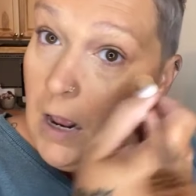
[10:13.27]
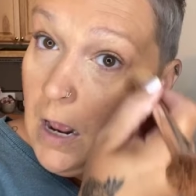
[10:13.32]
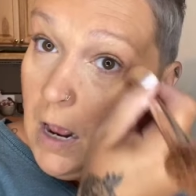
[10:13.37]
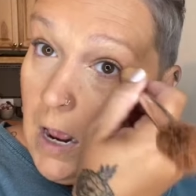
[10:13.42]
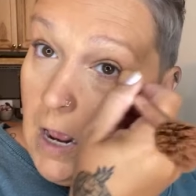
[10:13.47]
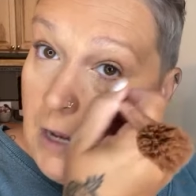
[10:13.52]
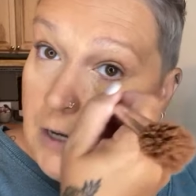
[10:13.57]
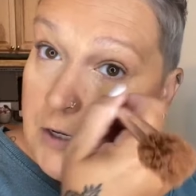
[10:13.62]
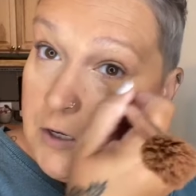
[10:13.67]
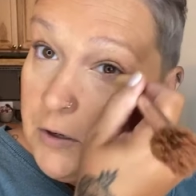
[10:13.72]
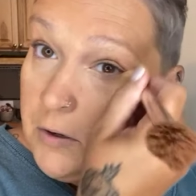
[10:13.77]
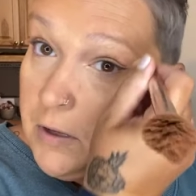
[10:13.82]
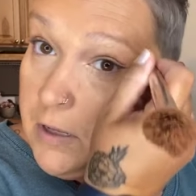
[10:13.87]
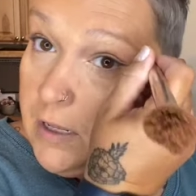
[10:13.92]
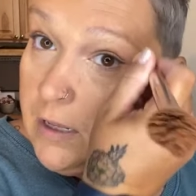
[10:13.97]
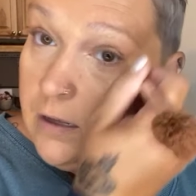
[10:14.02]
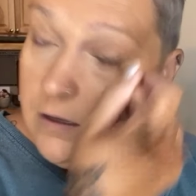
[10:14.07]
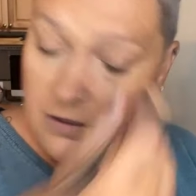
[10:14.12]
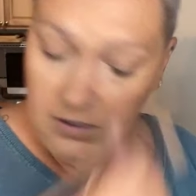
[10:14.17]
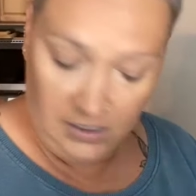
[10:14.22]
I do it
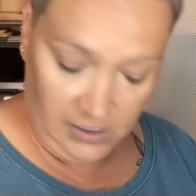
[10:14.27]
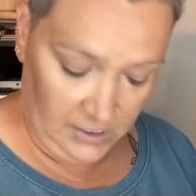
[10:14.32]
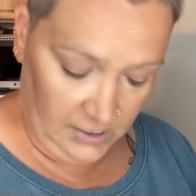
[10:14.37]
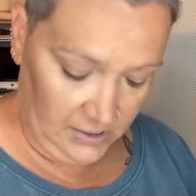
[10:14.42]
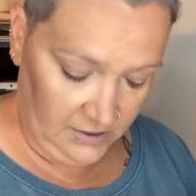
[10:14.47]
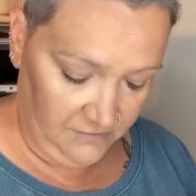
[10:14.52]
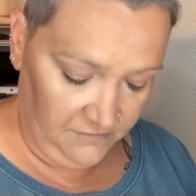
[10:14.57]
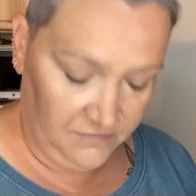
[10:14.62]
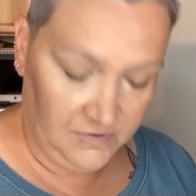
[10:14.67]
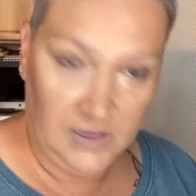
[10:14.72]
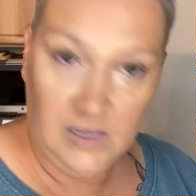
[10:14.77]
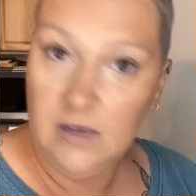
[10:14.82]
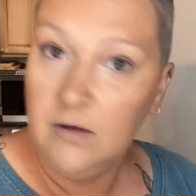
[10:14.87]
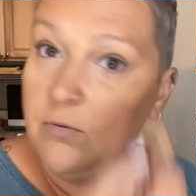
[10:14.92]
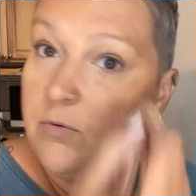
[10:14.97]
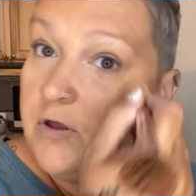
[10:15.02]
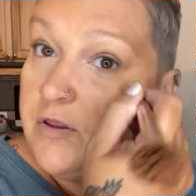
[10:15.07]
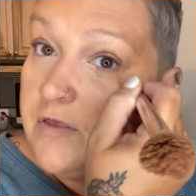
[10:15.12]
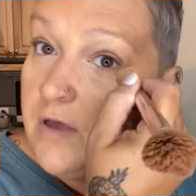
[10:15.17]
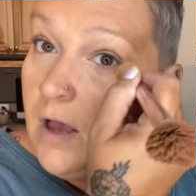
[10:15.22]
in a V
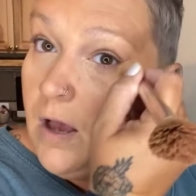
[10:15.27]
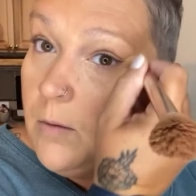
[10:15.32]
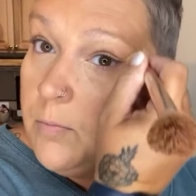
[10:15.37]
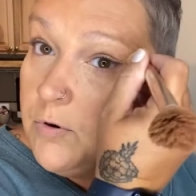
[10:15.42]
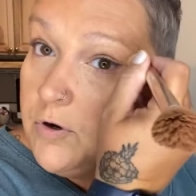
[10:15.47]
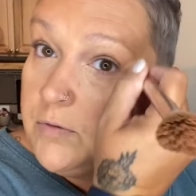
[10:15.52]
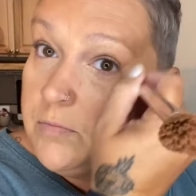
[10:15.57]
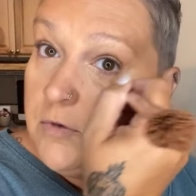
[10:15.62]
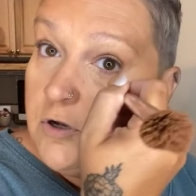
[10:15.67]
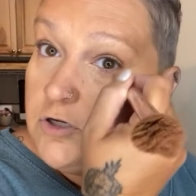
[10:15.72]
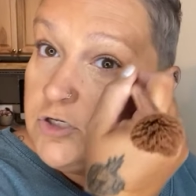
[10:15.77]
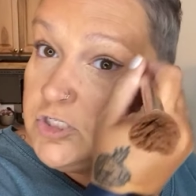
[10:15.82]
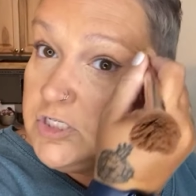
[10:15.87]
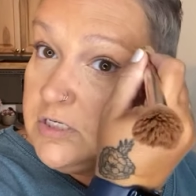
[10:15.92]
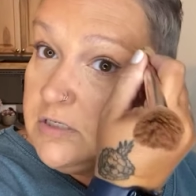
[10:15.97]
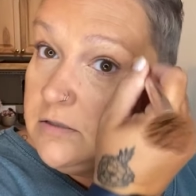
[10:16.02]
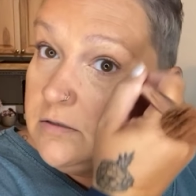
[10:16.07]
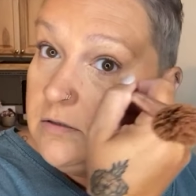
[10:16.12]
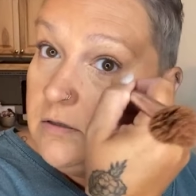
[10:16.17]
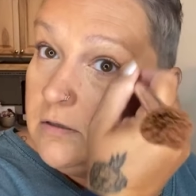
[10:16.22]
with upward
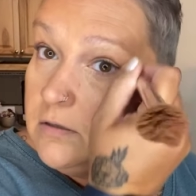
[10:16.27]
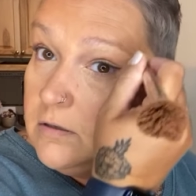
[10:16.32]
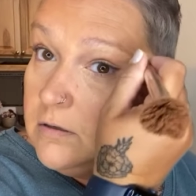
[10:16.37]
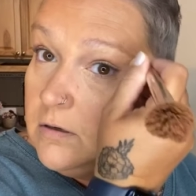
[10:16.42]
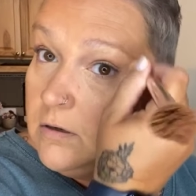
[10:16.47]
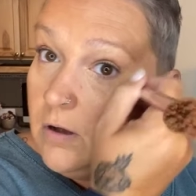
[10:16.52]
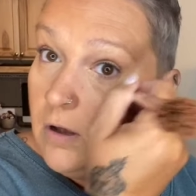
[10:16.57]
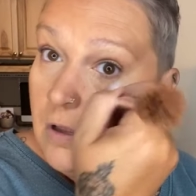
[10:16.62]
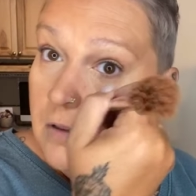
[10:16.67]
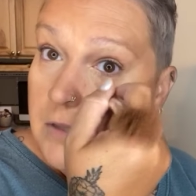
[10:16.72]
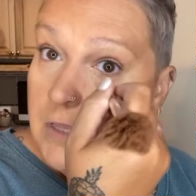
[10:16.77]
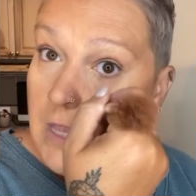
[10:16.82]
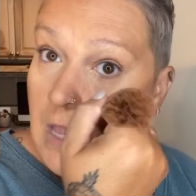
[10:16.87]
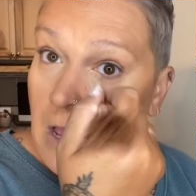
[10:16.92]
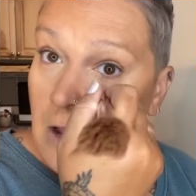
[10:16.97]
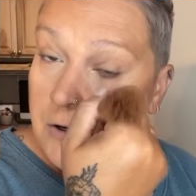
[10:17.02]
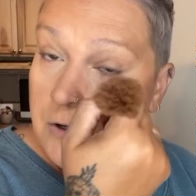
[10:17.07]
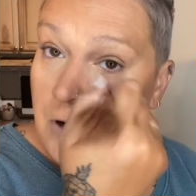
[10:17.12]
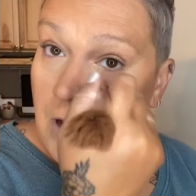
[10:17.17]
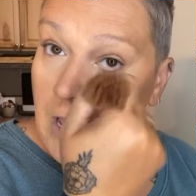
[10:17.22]
motion on the
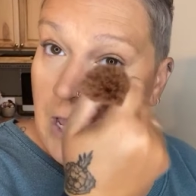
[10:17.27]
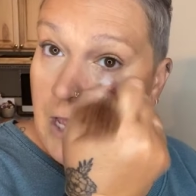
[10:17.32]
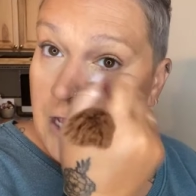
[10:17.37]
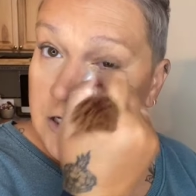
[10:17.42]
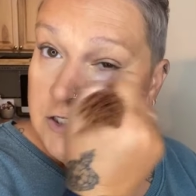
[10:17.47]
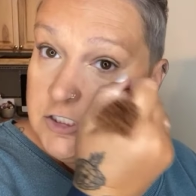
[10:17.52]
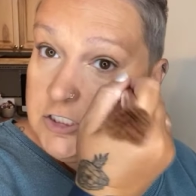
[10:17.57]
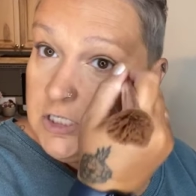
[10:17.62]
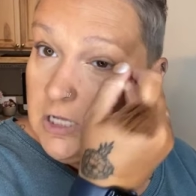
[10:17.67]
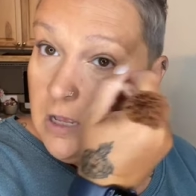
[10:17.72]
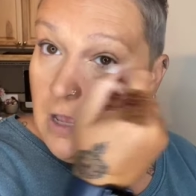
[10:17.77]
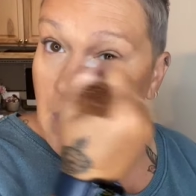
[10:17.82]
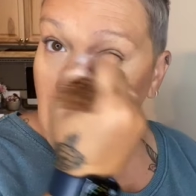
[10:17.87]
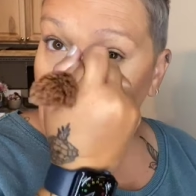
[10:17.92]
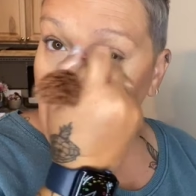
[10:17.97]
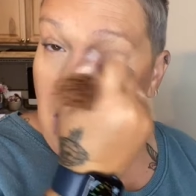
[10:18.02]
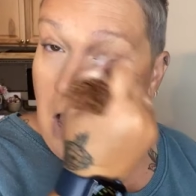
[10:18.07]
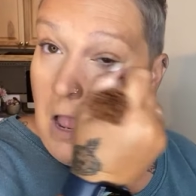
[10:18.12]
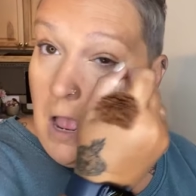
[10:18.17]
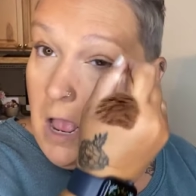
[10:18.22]
outer edge,
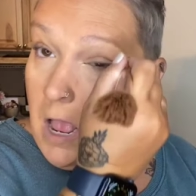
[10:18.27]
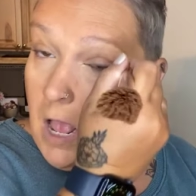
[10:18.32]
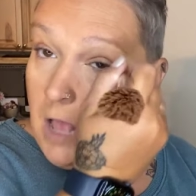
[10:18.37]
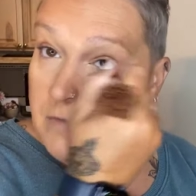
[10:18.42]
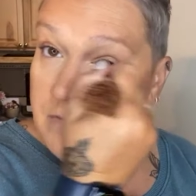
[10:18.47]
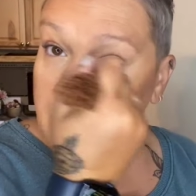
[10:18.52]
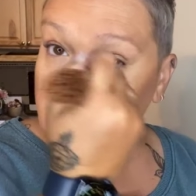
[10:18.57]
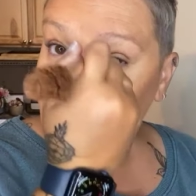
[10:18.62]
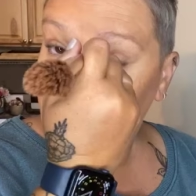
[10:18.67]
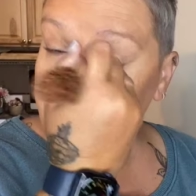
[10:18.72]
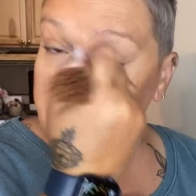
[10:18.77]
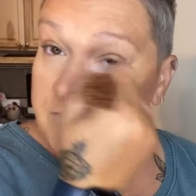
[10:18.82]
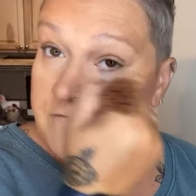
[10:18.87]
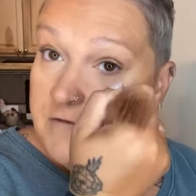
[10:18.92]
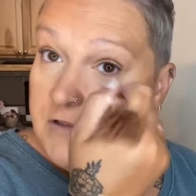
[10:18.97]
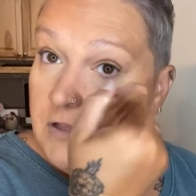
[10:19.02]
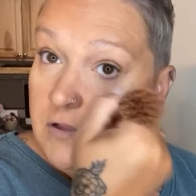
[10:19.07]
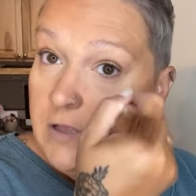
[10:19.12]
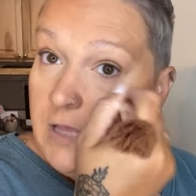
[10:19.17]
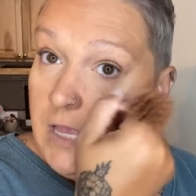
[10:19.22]
and then I
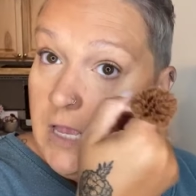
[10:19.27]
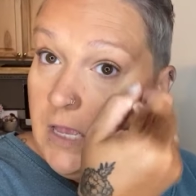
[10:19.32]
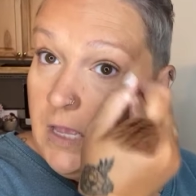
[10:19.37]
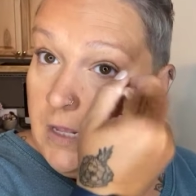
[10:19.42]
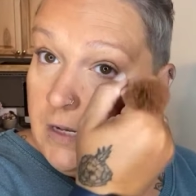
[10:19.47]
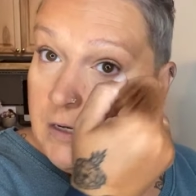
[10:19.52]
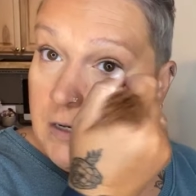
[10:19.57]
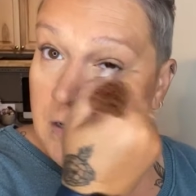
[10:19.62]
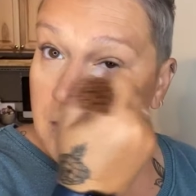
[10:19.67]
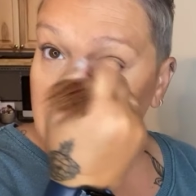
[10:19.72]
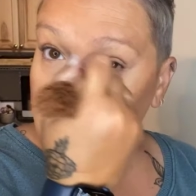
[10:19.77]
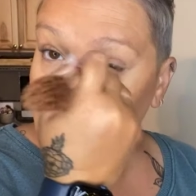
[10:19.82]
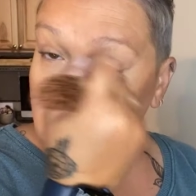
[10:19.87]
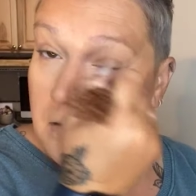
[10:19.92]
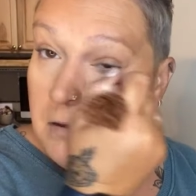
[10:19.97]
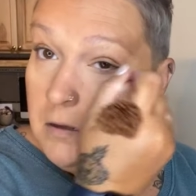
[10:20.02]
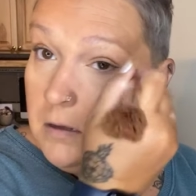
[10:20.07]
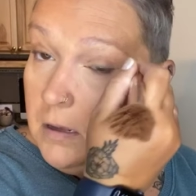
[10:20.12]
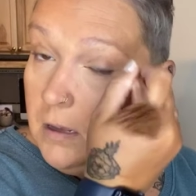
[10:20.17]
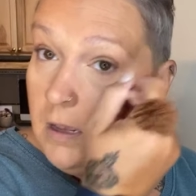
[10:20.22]
fill in
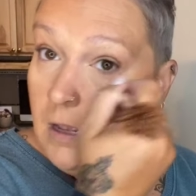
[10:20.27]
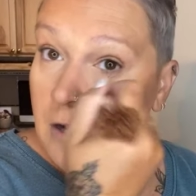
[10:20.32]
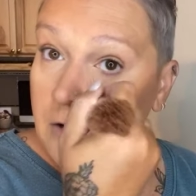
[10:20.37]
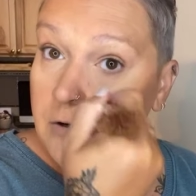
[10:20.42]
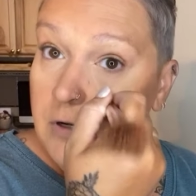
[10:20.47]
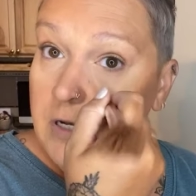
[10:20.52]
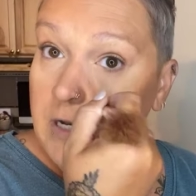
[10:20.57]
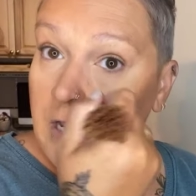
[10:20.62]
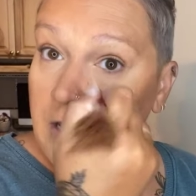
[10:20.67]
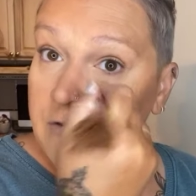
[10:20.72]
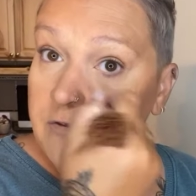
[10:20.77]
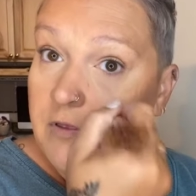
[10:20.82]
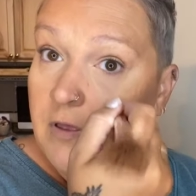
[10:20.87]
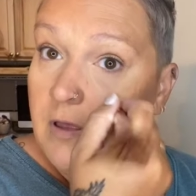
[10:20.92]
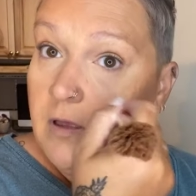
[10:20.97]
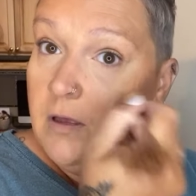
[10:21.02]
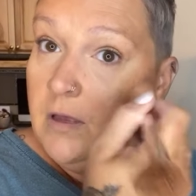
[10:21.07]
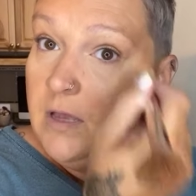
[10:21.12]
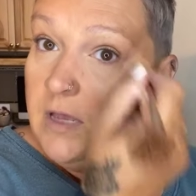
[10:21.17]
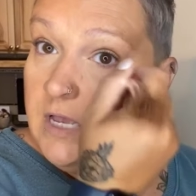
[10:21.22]
underneath,
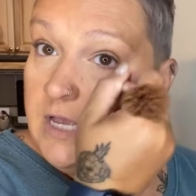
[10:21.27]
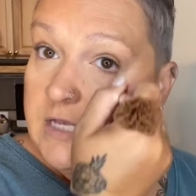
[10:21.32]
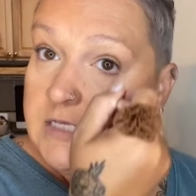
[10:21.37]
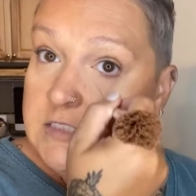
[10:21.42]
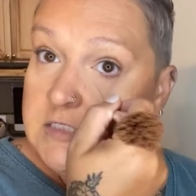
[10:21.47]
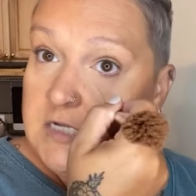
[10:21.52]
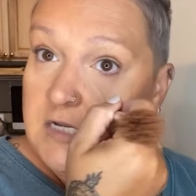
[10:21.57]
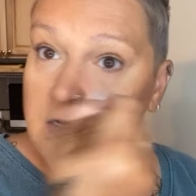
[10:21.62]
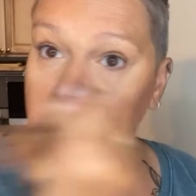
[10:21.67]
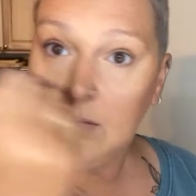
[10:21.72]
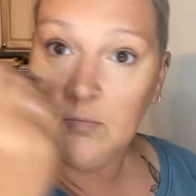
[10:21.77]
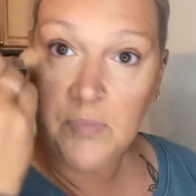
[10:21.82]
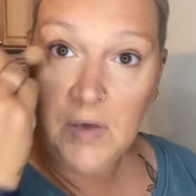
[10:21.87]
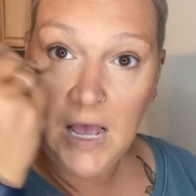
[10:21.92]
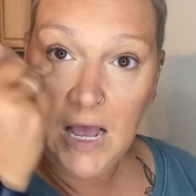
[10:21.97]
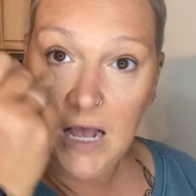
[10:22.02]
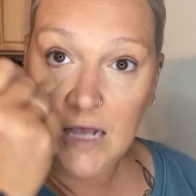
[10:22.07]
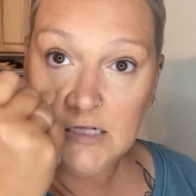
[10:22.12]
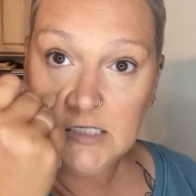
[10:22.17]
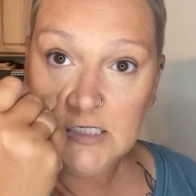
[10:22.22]
extending
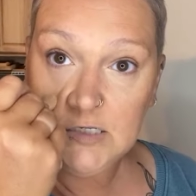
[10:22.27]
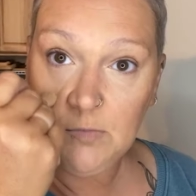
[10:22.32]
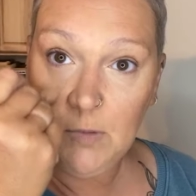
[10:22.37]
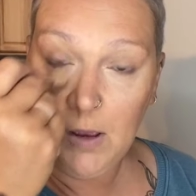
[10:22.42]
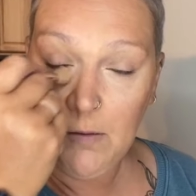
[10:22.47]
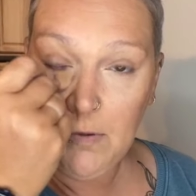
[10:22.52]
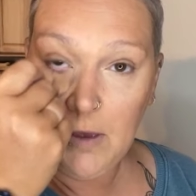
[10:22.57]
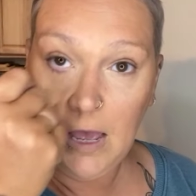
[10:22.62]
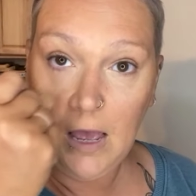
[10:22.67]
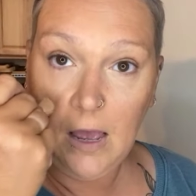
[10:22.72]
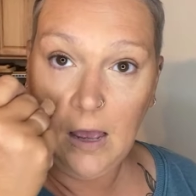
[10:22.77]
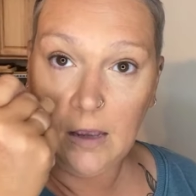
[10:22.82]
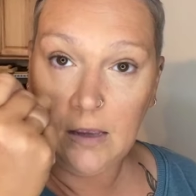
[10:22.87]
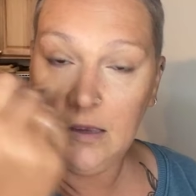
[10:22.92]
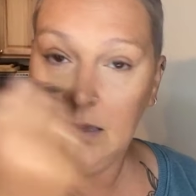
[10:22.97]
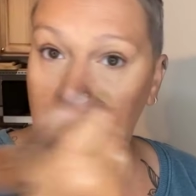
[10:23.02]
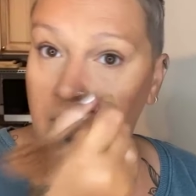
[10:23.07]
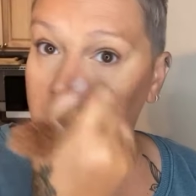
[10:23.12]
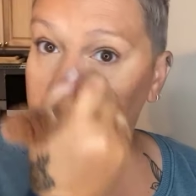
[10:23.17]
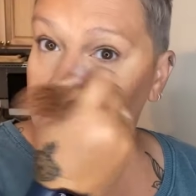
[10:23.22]
past my bag
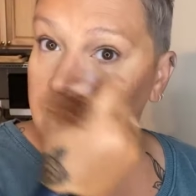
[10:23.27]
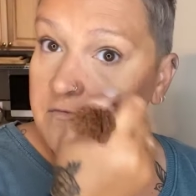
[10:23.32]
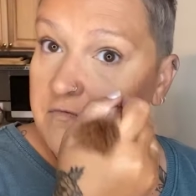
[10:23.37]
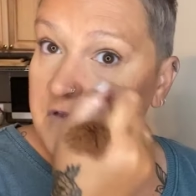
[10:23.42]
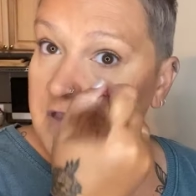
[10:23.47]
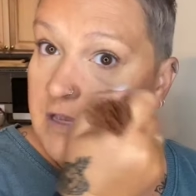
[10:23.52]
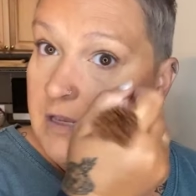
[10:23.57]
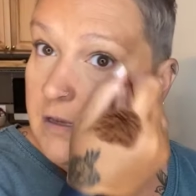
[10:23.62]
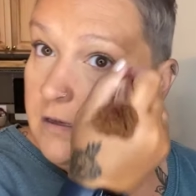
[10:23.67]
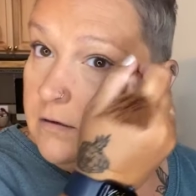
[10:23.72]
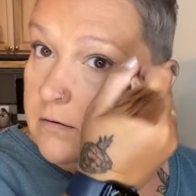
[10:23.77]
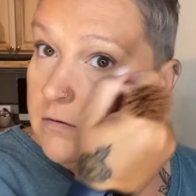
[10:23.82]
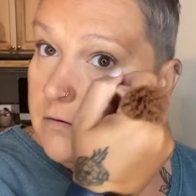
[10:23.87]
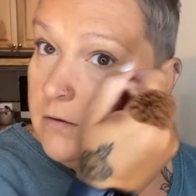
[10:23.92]
in a V.